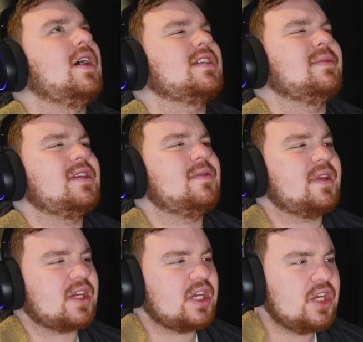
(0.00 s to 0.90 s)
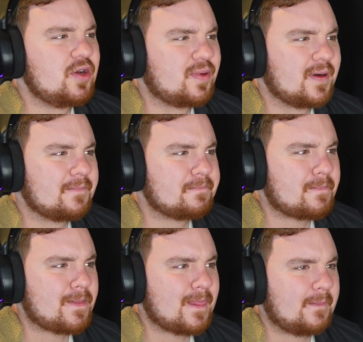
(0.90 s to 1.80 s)
something with a cube,
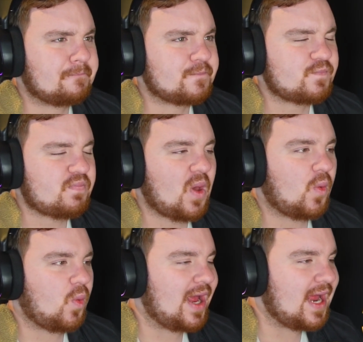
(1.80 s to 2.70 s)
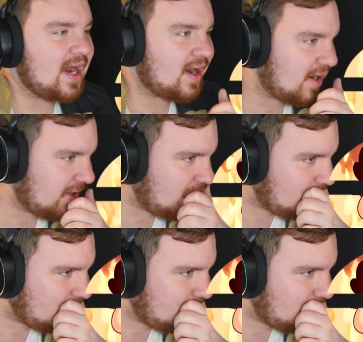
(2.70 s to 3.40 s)
where